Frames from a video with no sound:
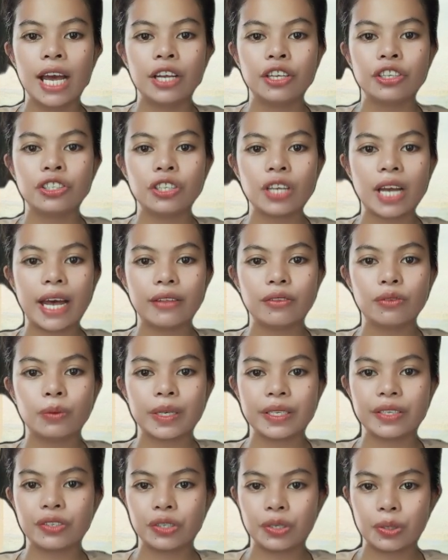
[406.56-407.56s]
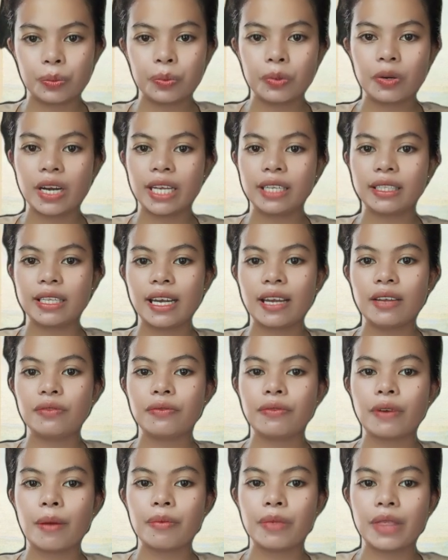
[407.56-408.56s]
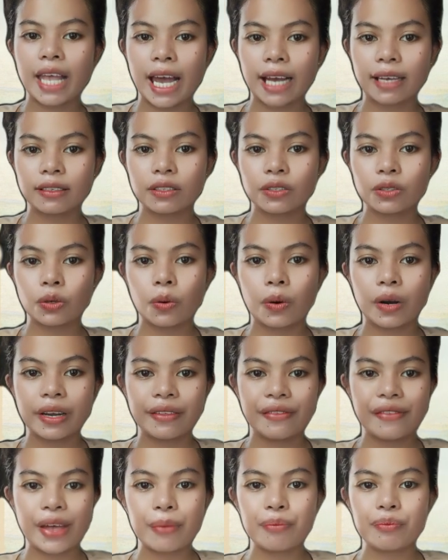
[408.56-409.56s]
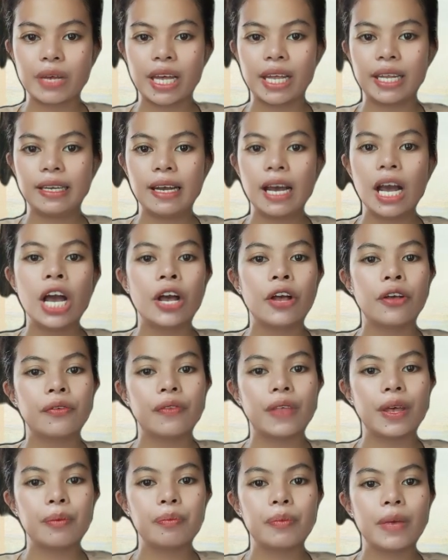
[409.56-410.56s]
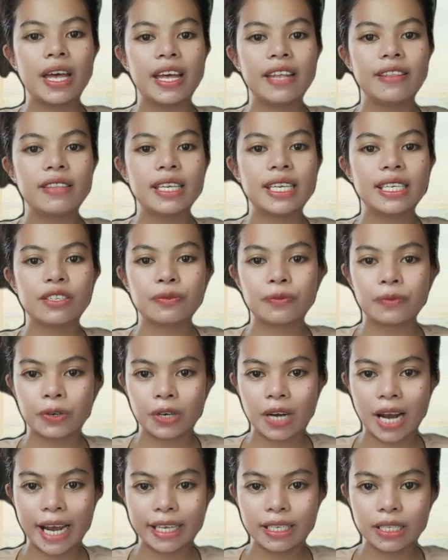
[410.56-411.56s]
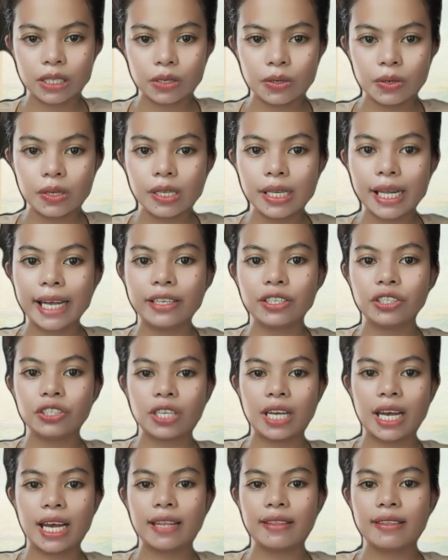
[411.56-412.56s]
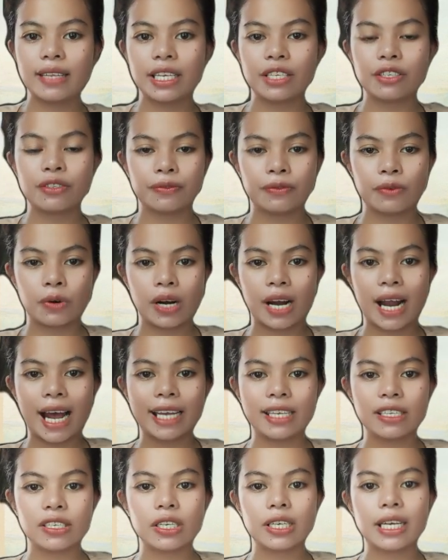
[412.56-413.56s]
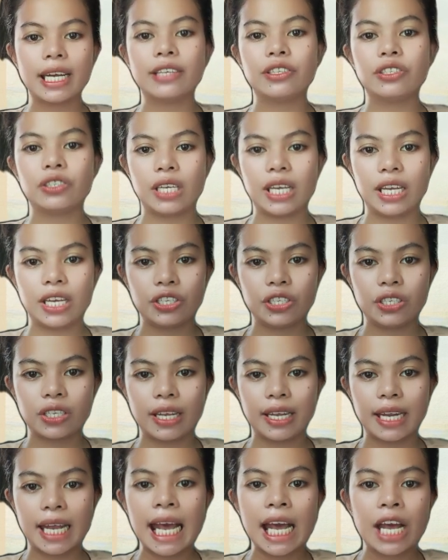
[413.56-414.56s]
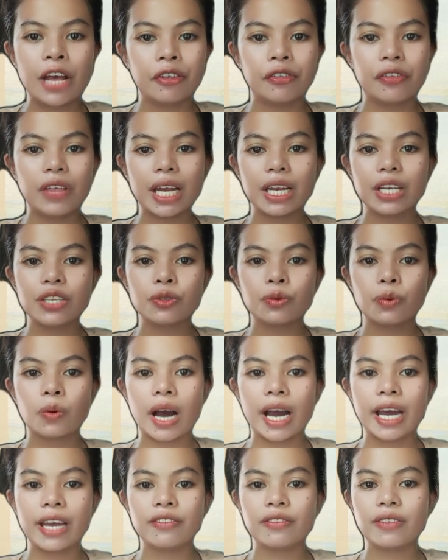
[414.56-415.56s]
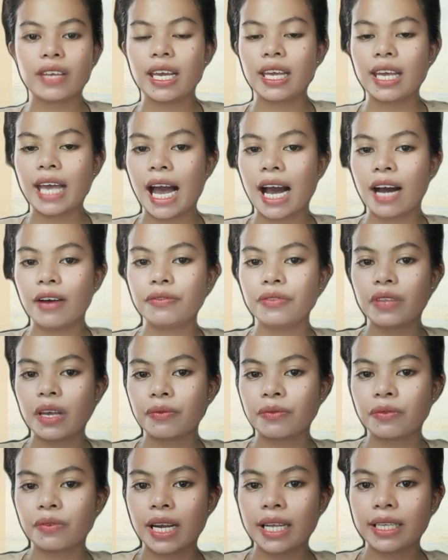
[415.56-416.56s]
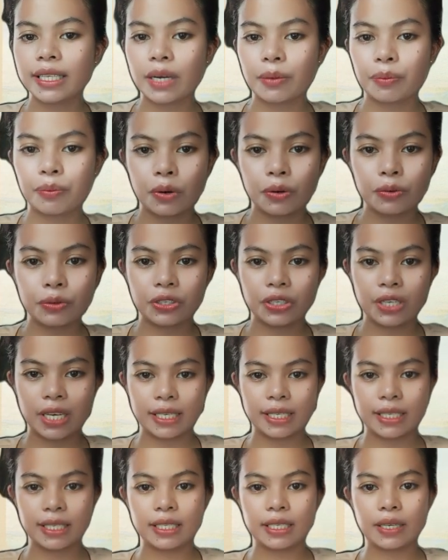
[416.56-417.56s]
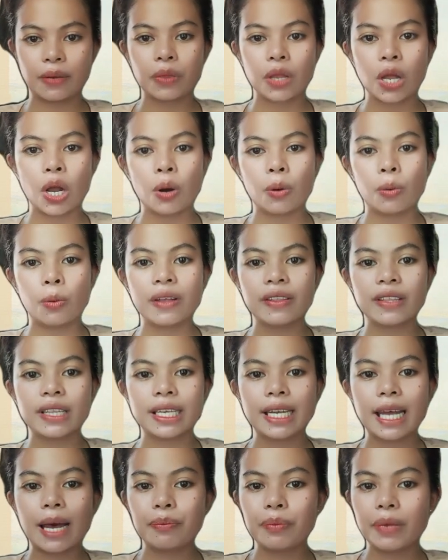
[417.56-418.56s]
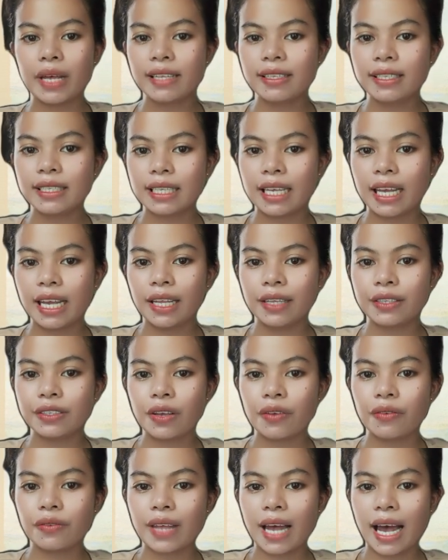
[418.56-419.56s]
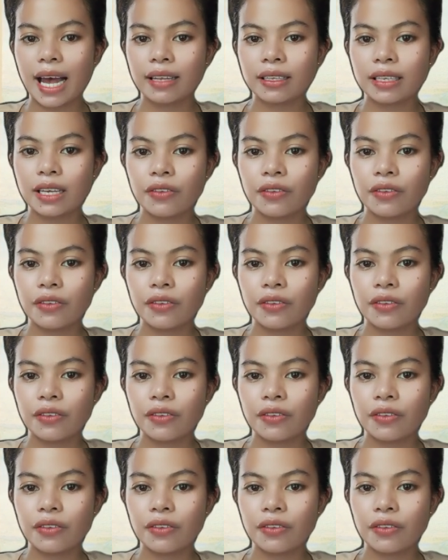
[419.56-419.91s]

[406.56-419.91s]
CHED was separated from DEXT, or DepEd. DepEd is for high school and CHED is for higher education. That is why they have different approaches. When the DepEd states that